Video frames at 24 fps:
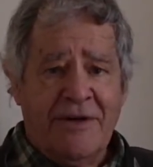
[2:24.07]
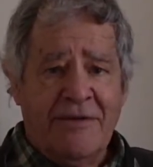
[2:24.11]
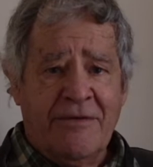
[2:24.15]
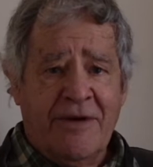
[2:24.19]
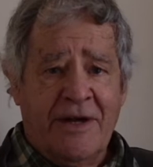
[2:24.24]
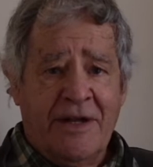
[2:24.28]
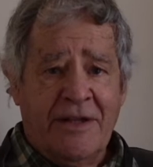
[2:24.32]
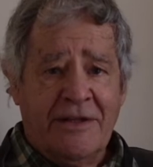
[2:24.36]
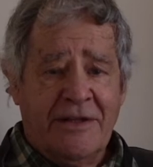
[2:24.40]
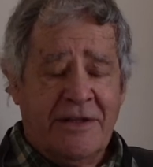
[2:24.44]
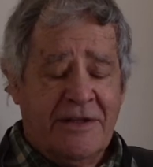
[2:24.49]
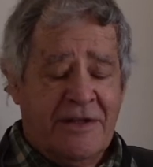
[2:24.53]

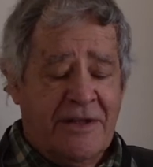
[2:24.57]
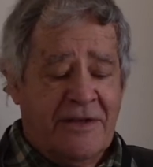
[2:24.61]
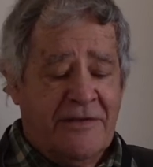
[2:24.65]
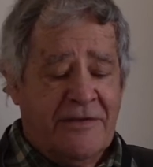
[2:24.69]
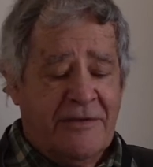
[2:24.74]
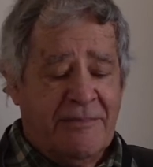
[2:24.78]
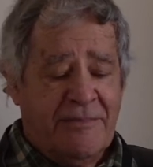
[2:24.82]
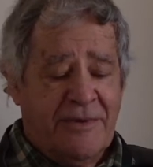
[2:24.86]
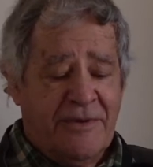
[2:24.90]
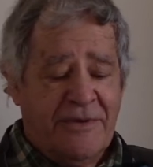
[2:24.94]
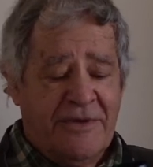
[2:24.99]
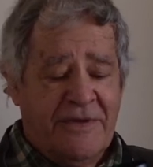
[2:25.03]
rather
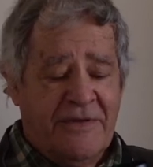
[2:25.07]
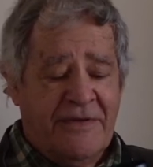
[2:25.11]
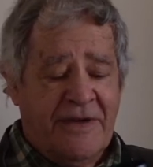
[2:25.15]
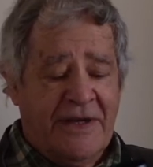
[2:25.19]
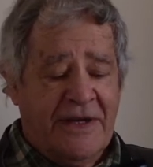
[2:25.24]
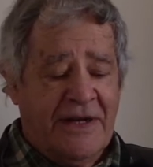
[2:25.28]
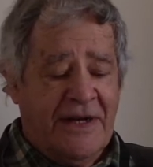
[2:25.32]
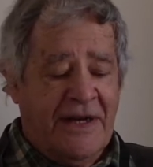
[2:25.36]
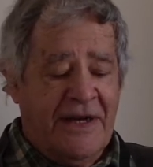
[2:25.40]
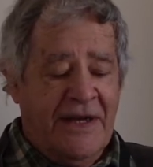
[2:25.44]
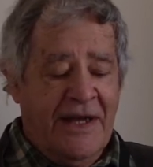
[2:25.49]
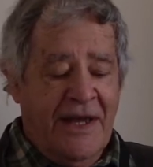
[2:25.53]

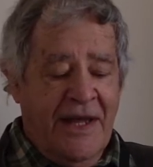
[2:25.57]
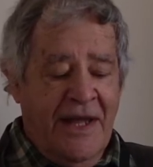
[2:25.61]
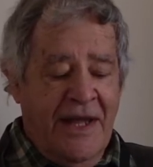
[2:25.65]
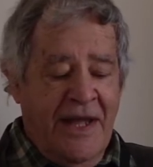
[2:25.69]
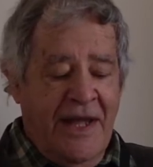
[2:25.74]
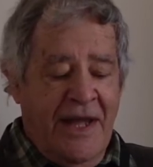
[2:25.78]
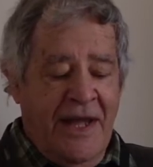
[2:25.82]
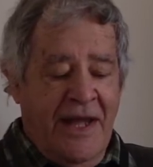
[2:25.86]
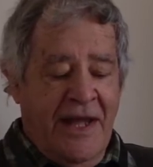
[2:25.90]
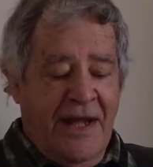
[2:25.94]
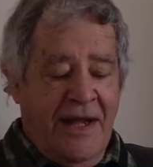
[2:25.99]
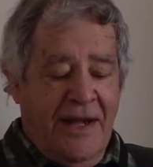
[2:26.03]
disappointingly,
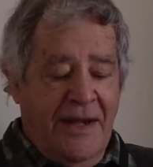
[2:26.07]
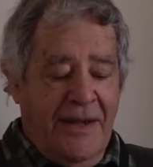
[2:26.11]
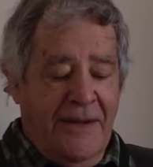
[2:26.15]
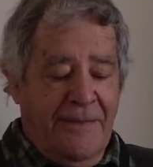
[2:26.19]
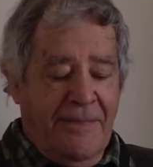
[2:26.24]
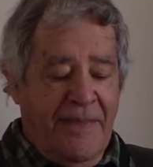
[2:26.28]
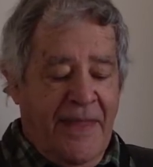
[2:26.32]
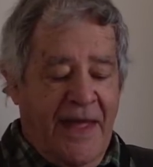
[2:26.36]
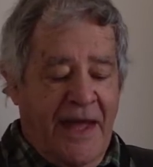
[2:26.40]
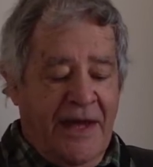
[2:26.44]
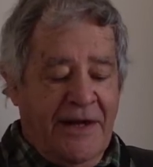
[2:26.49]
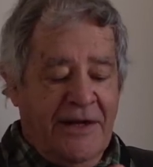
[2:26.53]

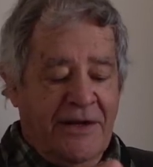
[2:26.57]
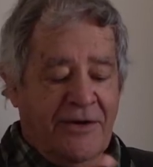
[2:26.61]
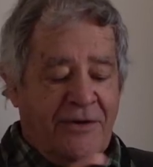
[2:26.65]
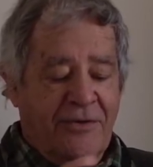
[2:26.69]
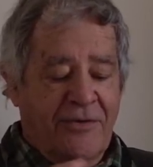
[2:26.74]
and it